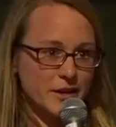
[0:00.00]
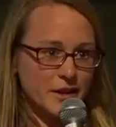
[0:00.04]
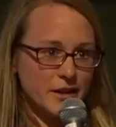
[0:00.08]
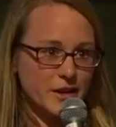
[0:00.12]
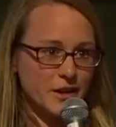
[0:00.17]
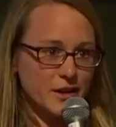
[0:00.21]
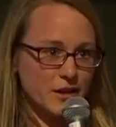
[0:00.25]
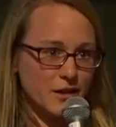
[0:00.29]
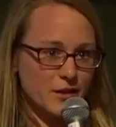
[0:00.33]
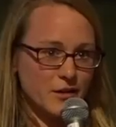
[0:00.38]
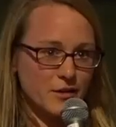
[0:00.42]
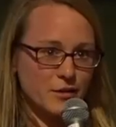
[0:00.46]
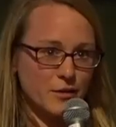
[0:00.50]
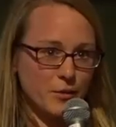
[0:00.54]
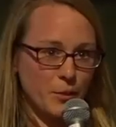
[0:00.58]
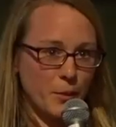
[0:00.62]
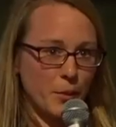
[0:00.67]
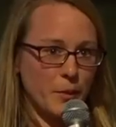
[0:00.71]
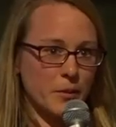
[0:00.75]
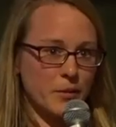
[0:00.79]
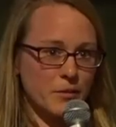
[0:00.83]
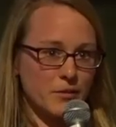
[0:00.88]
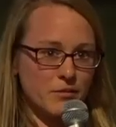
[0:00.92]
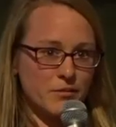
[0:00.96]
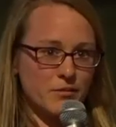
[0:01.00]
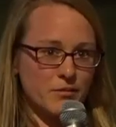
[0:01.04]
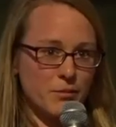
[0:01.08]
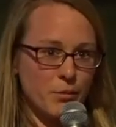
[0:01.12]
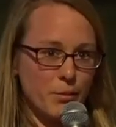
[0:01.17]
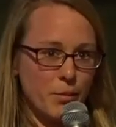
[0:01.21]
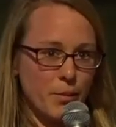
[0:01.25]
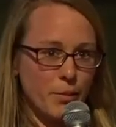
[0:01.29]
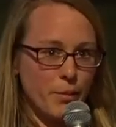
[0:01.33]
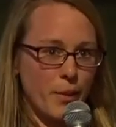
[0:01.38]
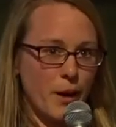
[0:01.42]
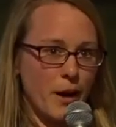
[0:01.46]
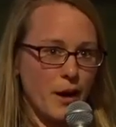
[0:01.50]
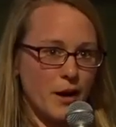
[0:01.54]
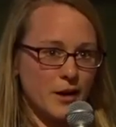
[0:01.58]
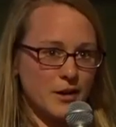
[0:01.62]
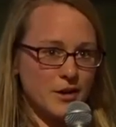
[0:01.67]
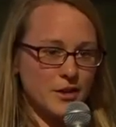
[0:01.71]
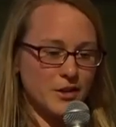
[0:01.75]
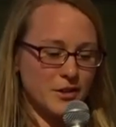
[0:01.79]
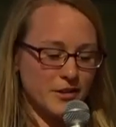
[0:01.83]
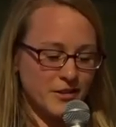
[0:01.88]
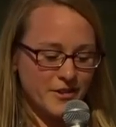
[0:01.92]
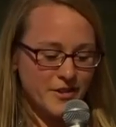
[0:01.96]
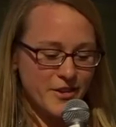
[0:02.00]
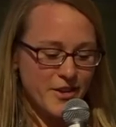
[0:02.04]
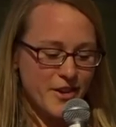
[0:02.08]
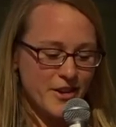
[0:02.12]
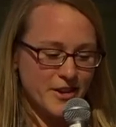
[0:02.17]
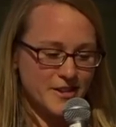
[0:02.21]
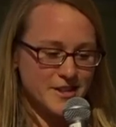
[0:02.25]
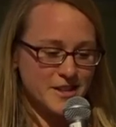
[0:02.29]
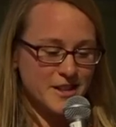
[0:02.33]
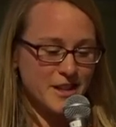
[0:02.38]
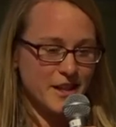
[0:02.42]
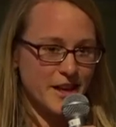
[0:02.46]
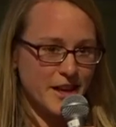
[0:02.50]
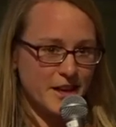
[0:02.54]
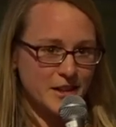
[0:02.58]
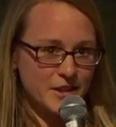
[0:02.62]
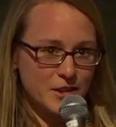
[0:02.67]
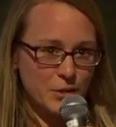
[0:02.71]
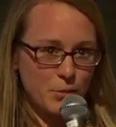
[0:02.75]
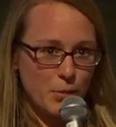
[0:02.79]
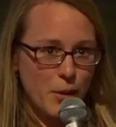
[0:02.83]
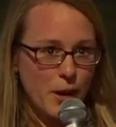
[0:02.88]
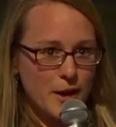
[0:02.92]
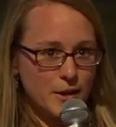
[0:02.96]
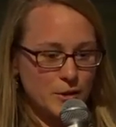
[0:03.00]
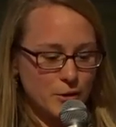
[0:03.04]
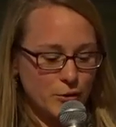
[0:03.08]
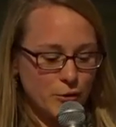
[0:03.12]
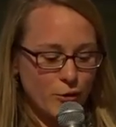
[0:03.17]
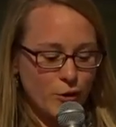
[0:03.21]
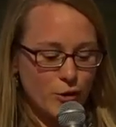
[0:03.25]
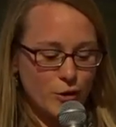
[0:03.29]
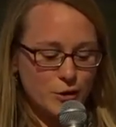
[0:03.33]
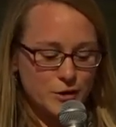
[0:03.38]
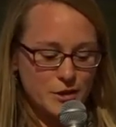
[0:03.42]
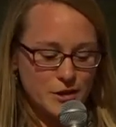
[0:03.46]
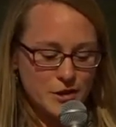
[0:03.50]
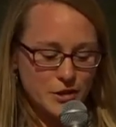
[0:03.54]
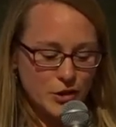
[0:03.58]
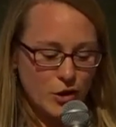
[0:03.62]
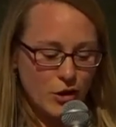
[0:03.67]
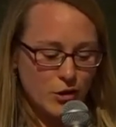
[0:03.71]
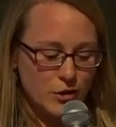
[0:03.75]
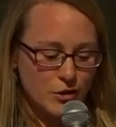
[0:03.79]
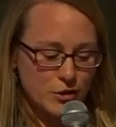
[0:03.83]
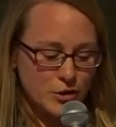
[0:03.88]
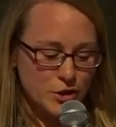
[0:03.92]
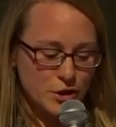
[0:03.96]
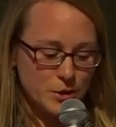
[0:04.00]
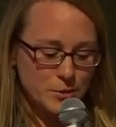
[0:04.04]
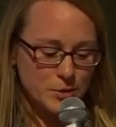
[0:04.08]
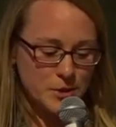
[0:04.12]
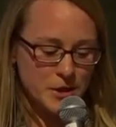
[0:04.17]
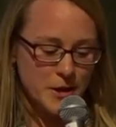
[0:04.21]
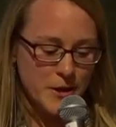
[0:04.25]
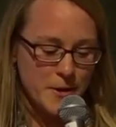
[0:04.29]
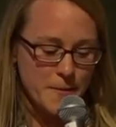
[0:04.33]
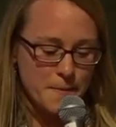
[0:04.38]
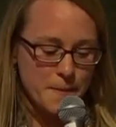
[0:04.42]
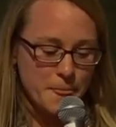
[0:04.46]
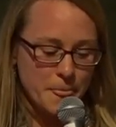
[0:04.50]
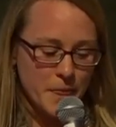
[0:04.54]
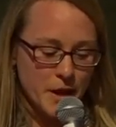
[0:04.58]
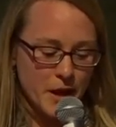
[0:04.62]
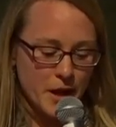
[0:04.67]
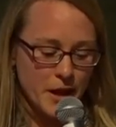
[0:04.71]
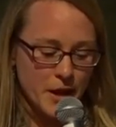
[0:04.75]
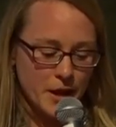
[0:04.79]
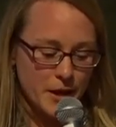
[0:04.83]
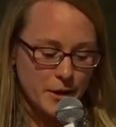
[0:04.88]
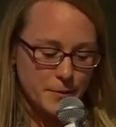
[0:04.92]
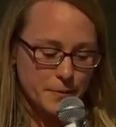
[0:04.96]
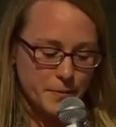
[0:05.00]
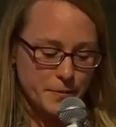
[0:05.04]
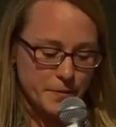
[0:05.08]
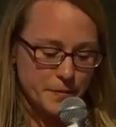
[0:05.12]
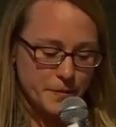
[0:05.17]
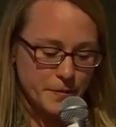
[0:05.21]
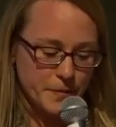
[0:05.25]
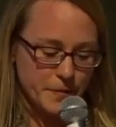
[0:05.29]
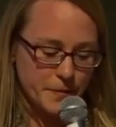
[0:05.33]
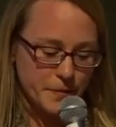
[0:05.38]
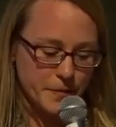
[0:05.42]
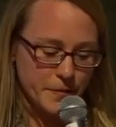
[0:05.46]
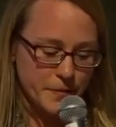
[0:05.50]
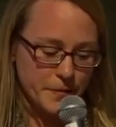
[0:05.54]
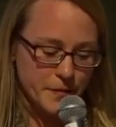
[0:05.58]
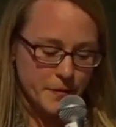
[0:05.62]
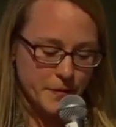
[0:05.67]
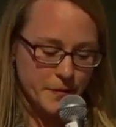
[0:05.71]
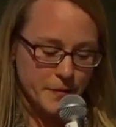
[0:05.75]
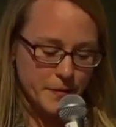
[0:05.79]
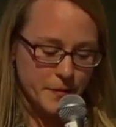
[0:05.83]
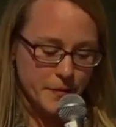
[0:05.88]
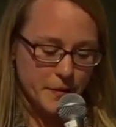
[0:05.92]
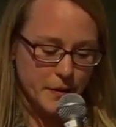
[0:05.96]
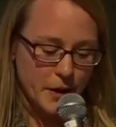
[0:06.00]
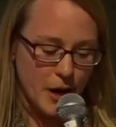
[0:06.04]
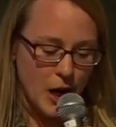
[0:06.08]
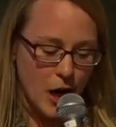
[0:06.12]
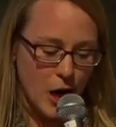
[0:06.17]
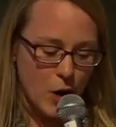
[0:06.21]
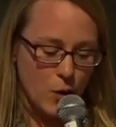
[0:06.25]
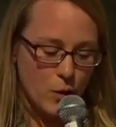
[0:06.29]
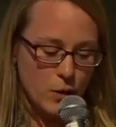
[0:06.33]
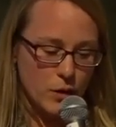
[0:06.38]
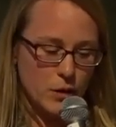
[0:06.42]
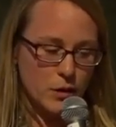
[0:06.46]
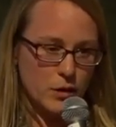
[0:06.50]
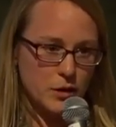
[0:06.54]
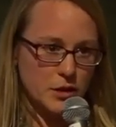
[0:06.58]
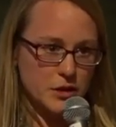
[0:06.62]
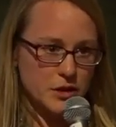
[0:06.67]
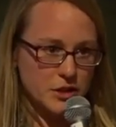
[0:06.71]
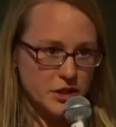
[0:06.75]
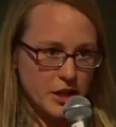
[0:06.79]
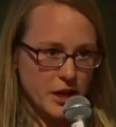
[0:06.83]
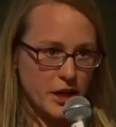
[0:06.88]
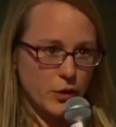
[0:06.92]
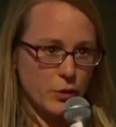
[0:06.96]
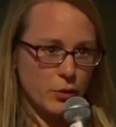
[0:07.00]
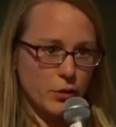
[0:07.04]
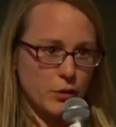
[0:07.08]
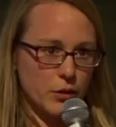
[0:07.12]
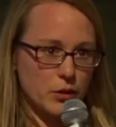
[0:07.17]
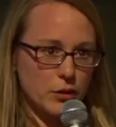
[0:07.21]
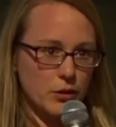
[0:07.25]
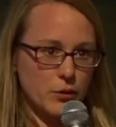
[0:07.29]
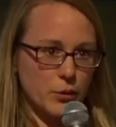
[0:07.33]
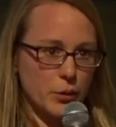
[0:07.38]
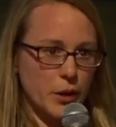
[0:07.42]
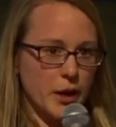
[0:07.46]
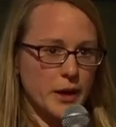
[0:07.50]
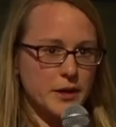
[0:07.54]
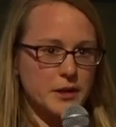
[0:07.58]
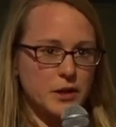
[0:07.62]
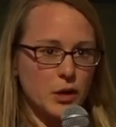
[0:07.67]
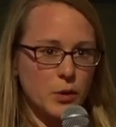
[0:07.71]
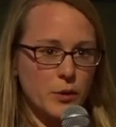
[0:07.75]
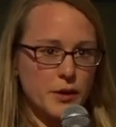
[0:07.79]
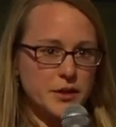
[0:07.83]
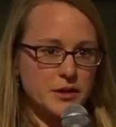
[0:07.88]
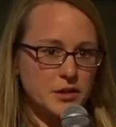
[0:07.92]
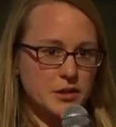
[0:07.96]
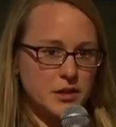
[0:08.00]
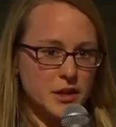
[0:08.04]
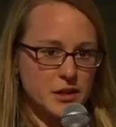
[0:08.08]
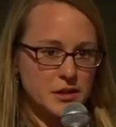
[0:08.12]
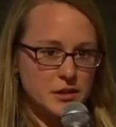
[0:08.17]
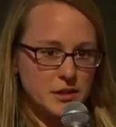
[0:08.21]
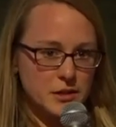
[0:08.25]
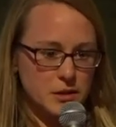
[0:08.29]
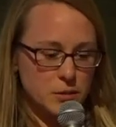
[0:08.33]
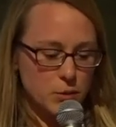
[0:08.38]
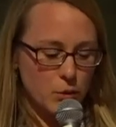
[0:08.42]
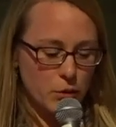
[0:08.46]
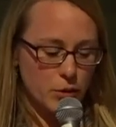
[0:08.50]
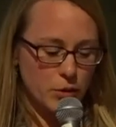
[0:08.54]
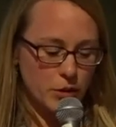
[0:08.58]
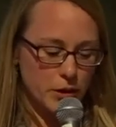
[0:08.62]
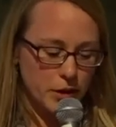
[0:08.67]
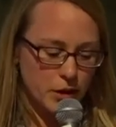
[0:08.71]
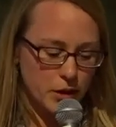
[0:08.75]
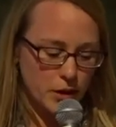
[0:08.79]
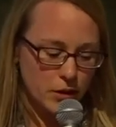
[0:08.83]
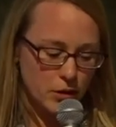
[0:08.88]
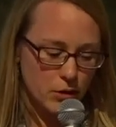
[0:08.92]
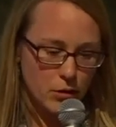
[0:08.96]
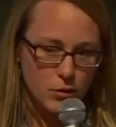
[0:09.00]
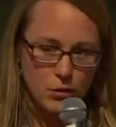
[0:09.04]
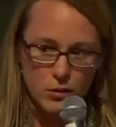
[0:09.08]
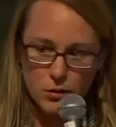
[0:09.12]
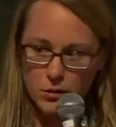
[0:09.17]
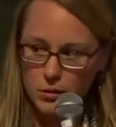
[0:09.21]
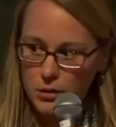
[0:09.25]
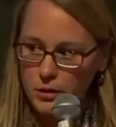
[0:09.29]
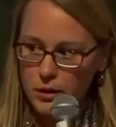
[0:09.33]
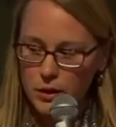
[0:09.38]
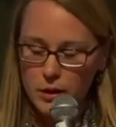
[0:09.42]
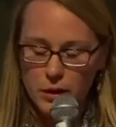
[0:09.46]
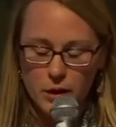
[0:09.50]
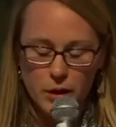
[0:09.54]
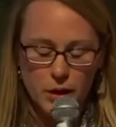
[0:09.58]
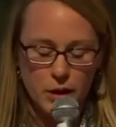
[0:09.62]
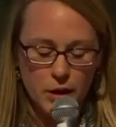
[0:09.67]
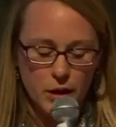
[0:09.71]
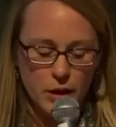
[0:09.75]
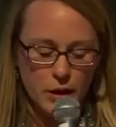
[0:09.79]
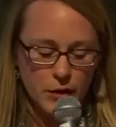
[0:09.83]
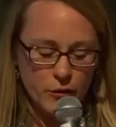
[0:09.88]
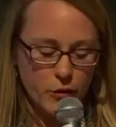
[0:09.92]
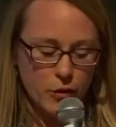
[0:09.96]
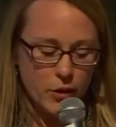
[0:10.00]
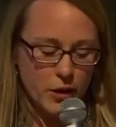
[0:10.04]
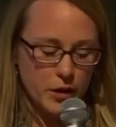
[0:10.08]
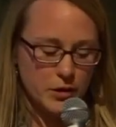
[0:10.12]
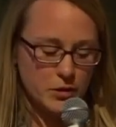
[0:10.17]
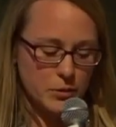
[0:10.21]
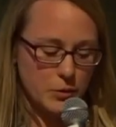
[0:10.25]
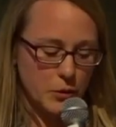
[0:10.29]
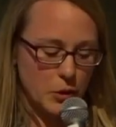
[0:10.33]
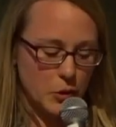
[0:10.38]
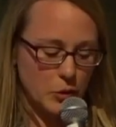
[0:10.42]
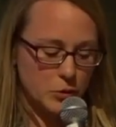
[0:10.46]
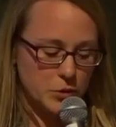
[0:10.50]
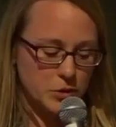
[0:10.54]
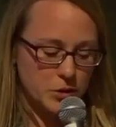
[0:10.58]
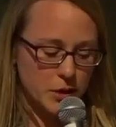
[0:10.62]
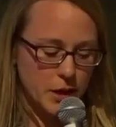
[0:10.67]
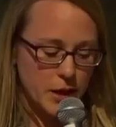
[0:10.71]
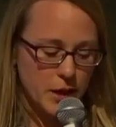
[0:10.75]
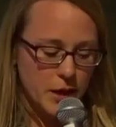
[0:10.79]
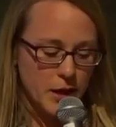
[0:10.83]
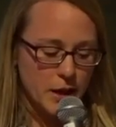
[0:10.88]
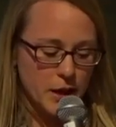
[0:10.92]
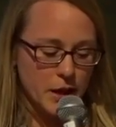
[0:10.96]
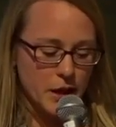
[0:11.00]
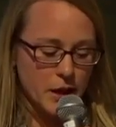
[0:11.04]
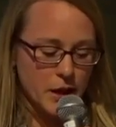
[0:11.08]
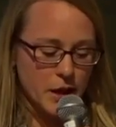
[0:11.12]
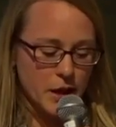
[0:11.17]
a little part, selected part of all these scholarships. In general, we had the question yes this morning or for at the moment.